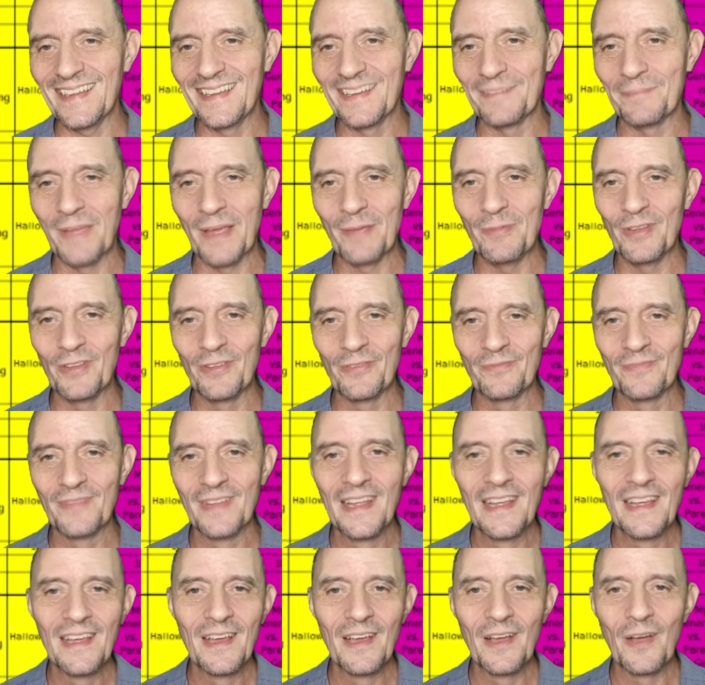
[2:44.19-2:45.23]
Maybe it's
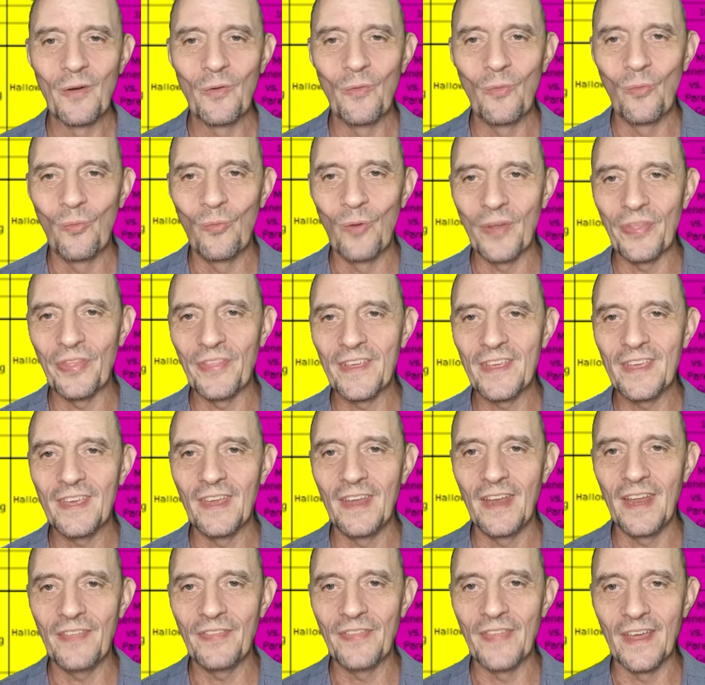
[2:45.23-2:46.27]
what the
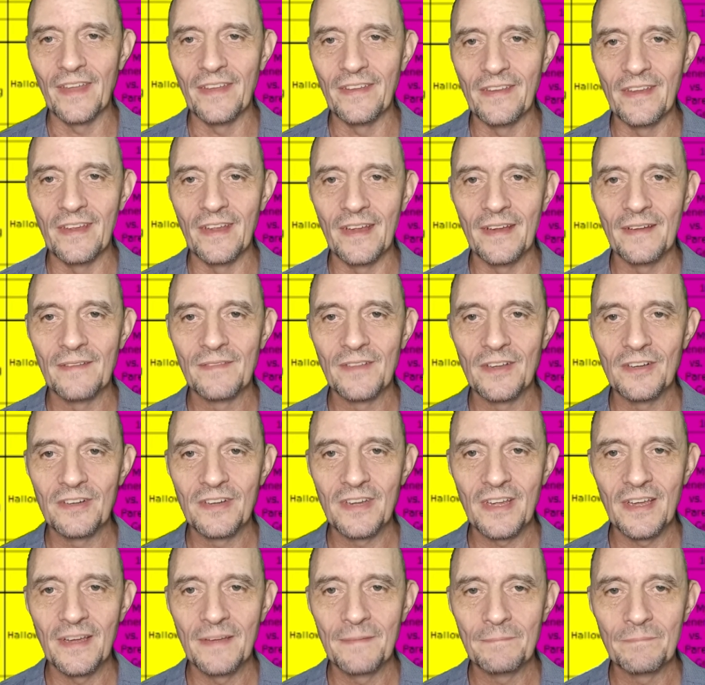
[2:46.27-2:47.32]
kid ate that day,
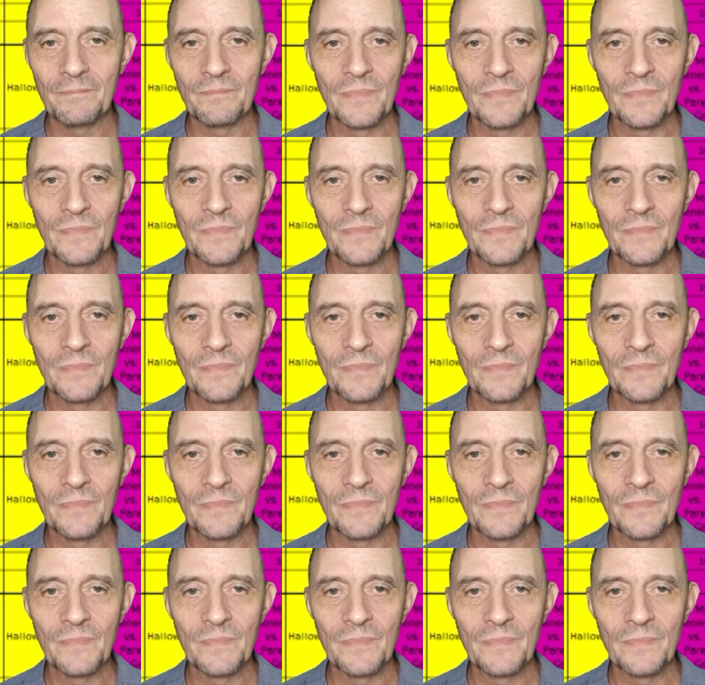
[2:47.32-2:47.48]
okay?